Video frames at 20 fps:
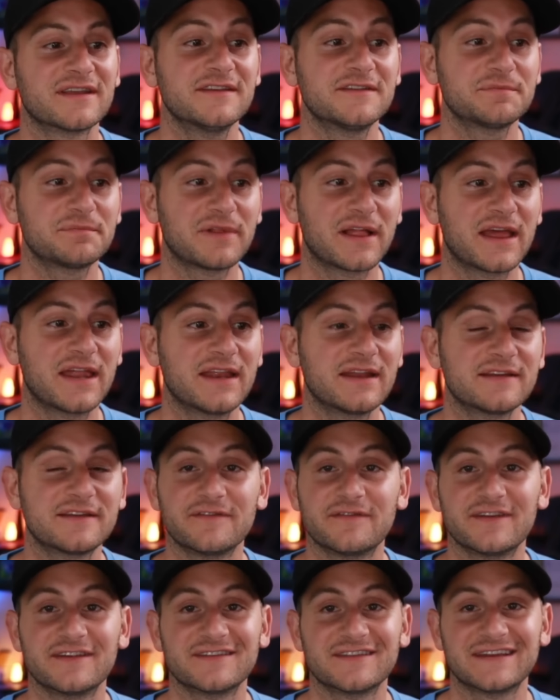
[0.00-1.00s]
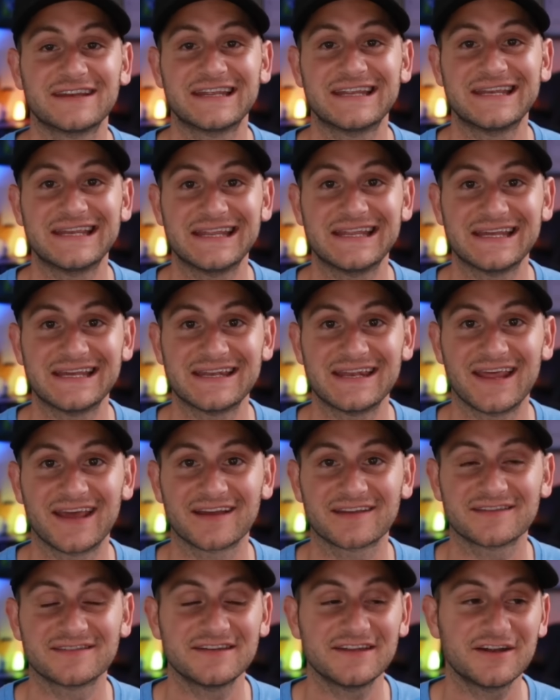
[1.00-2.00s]
is planning to visit India
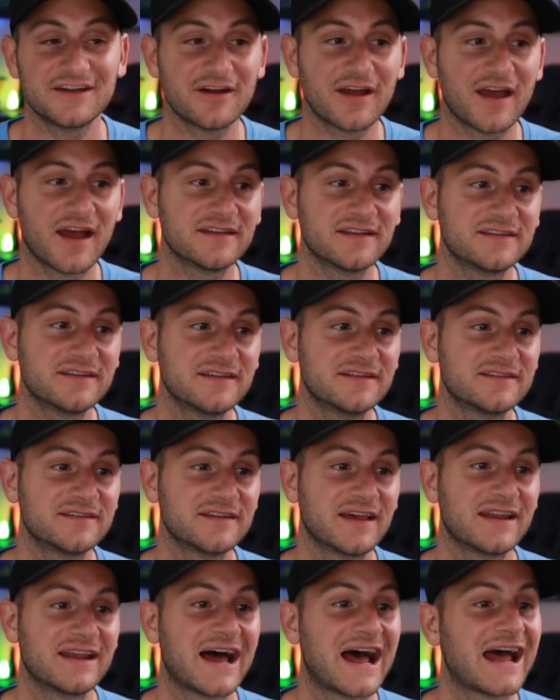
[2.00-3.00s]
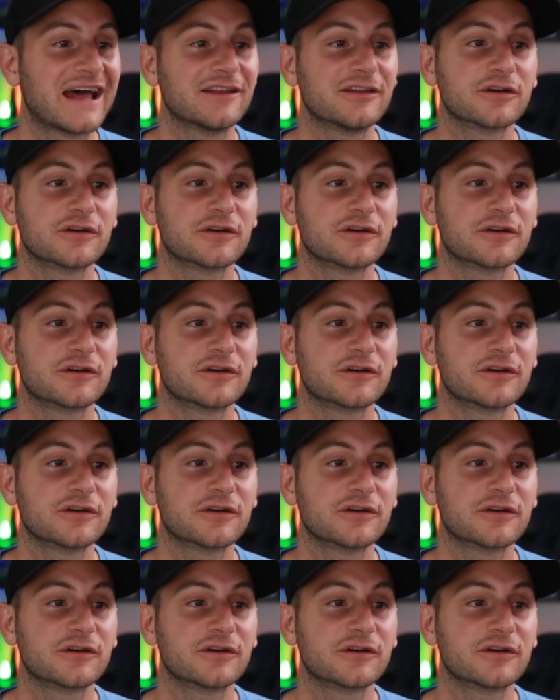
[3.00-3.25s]
next year, as he said, "I